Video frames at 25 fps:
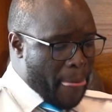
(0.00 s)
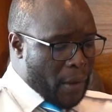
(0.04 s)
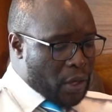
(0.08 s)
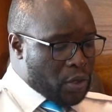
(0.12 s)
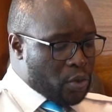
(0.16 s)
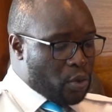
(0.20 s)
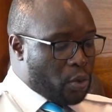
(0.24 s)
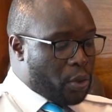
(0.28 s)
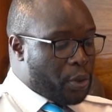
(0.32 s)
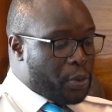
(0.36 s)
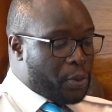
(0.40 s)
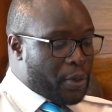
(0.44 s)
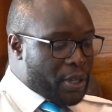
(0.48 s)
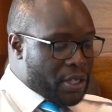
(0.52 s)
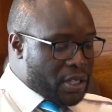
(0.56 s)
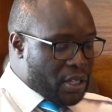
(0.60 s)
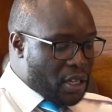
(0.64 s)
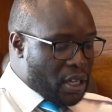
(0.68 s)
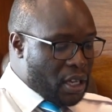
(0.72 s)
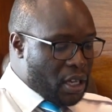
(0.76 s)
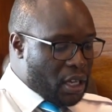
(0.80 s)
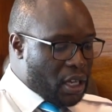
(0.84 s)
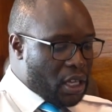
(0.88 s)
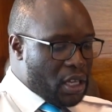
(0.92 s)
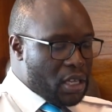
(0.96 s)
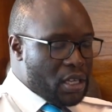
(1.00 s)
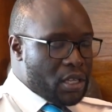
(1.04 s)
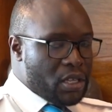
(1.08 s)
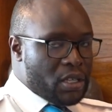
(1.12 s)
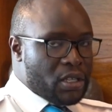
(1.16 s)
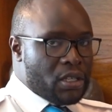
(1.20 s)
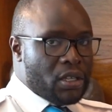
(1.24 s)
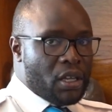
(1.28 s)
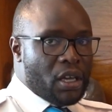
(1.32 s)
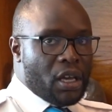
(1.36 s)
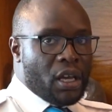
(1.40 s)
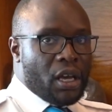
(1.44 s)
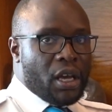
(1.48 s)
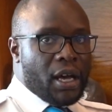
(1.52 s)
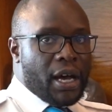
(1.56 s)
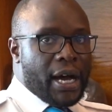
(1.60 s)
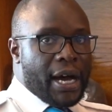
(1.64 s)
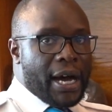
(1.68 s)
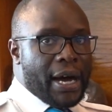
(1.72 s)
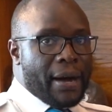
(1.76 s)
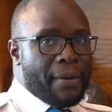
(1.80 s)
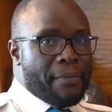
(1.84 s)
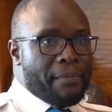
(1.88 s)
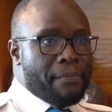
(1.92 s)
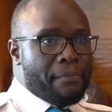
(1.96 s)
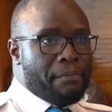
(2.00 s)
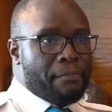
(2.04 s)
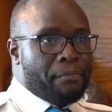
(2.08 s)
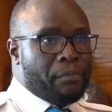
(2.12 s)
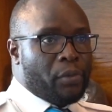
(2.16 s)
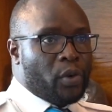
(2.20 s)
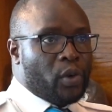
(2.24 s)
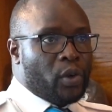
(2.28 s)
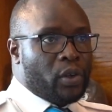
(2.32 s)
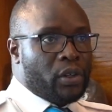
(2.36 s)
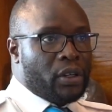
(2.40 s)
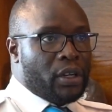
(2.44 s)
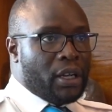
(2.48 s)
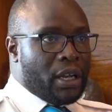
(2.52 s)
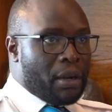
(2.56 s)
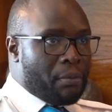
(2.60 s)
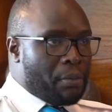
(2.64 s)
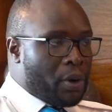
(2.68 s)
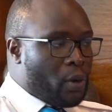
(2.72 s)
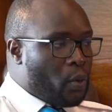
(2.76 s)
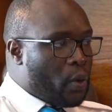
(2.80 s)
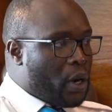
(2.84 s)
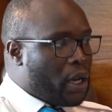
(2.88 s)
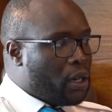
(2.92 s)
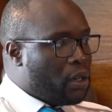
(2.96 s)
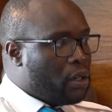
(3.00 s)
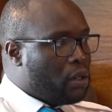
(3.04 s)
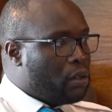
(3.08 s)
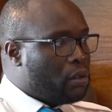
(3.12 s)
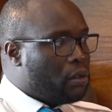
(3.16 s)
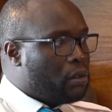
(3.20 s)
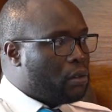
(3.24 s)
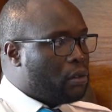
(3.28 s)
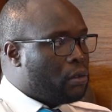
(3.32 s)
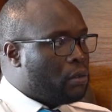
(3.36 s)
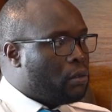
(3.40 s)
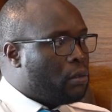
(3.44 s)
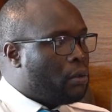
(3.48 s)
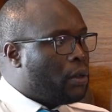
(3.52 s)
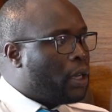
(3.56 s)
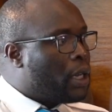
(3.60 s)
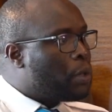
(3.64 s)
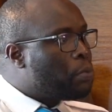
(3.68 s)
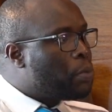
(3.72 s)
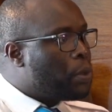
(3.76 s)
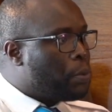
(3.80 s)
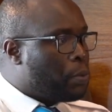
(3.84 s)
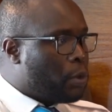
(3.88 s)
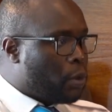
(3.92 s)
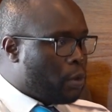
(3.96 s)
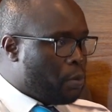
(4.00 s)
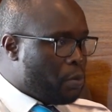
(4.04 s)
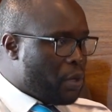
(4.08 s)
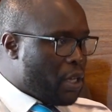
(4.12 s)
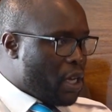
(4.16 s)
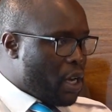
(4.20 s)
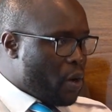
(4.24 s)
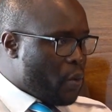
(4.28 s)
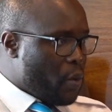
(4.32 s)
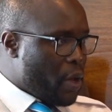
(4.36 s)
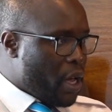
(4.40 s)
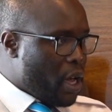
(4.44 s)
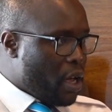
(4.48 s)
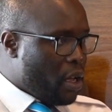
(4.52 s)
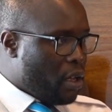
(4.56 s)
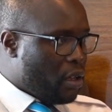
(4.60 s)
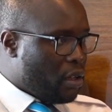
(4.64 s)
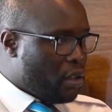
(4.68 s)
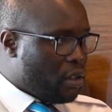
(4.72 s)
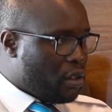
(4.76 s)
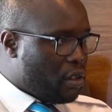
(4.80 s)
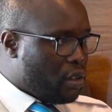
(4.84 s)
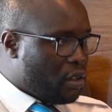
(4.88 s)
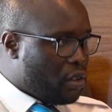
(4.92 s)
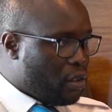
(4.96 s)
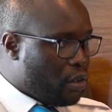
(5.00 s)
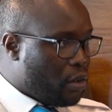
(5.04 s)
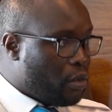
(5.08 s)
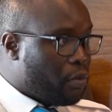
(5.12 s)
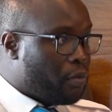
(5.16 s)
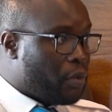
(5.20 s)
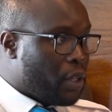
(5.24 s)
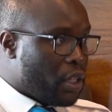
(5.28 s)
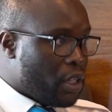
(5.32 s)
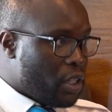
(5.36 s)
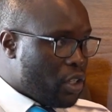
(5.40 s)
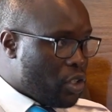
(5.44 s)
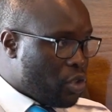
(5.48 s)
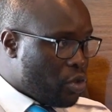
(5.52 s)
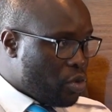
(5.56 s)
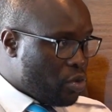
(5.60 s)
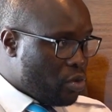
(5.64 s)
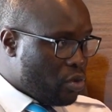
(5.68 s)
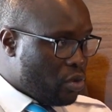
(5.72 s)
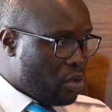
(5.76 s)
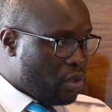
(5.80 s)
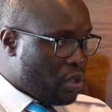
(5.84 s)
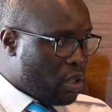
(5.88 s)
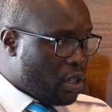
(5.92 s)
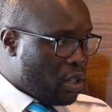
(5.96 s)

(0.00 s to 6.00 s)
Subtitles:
So what we're saying is, number one, let people be aware of the issue.